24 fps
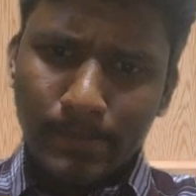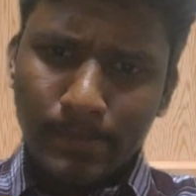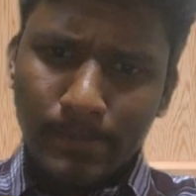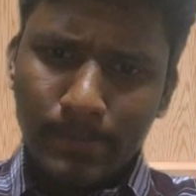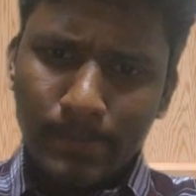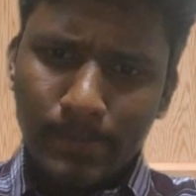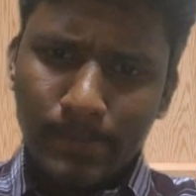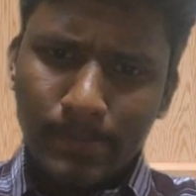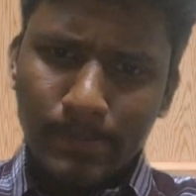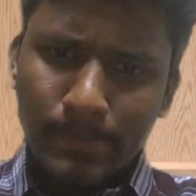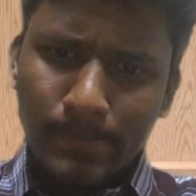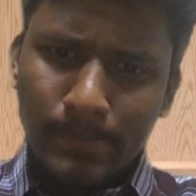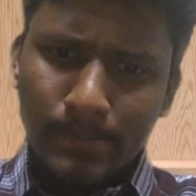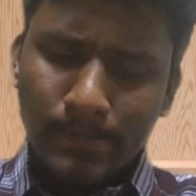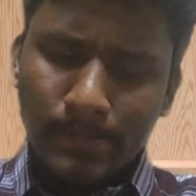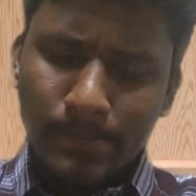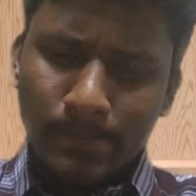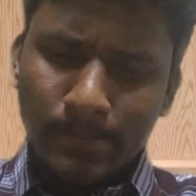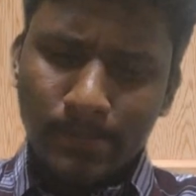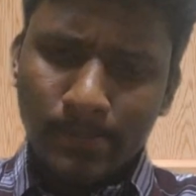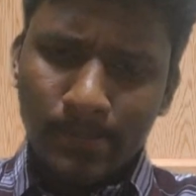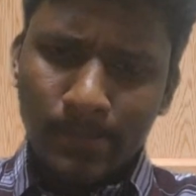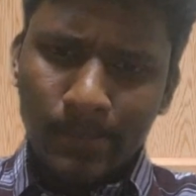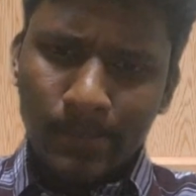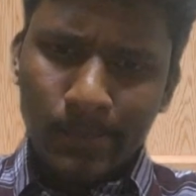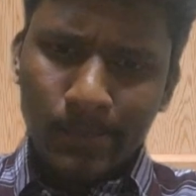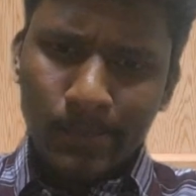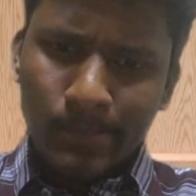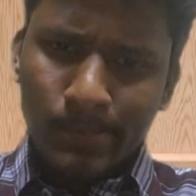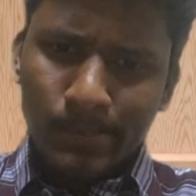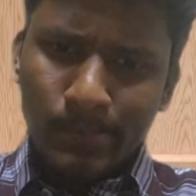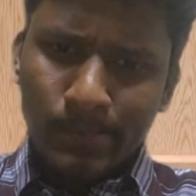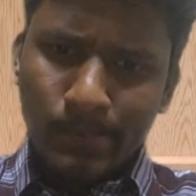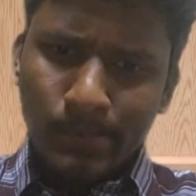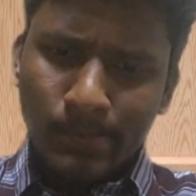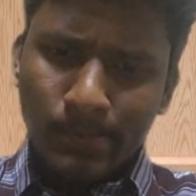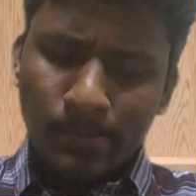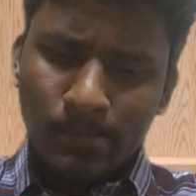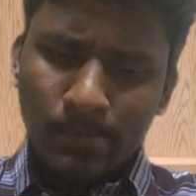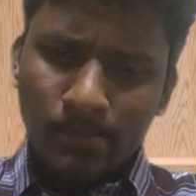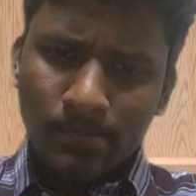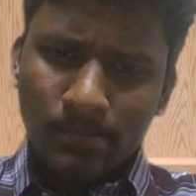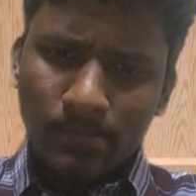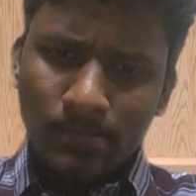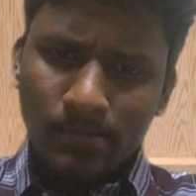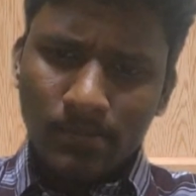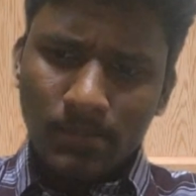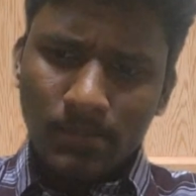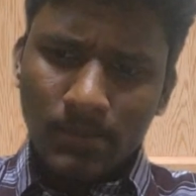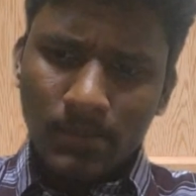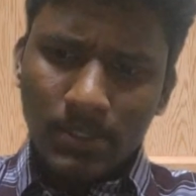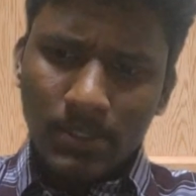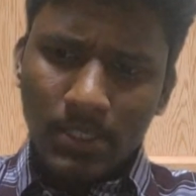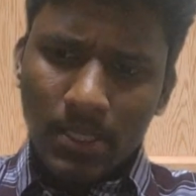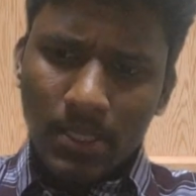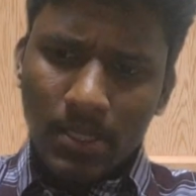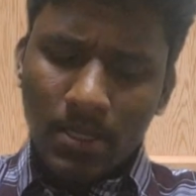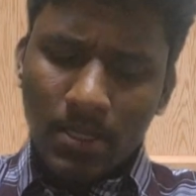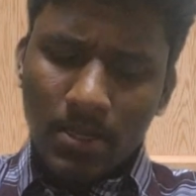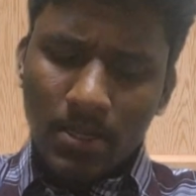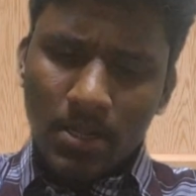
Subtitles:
(no one is talking)